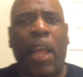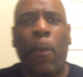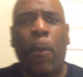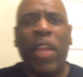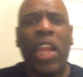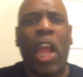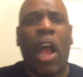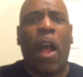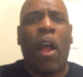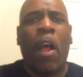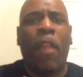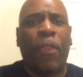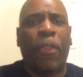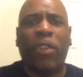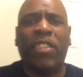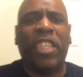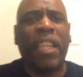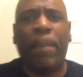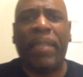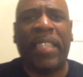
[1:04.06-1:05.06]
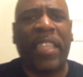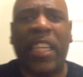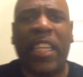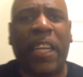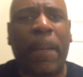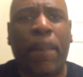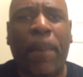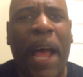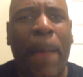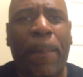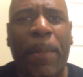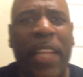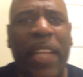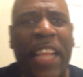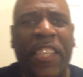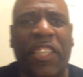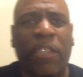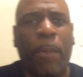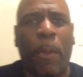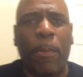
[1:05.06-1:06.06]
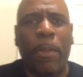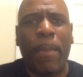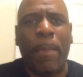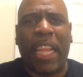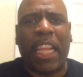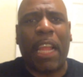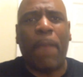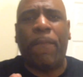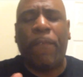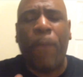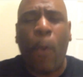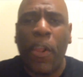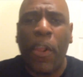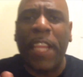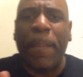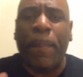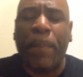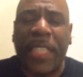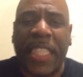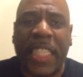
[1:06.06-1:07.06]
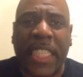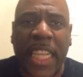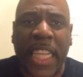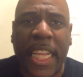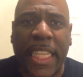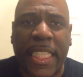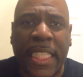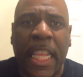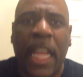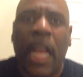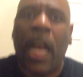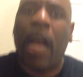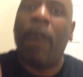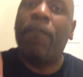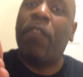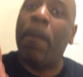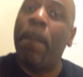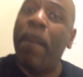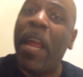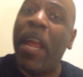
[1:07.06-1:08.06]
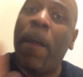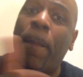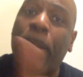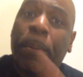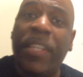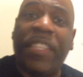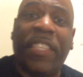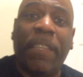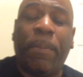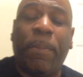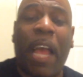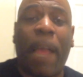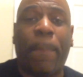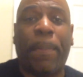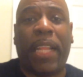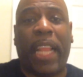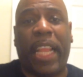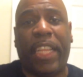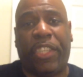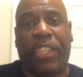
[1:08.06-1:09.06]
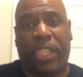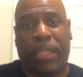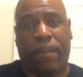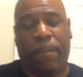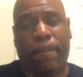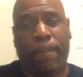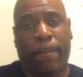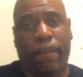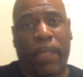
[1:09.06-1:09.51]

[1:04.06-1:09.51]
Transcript: That we are 13% of the population, but we make up 40% of the male prison population.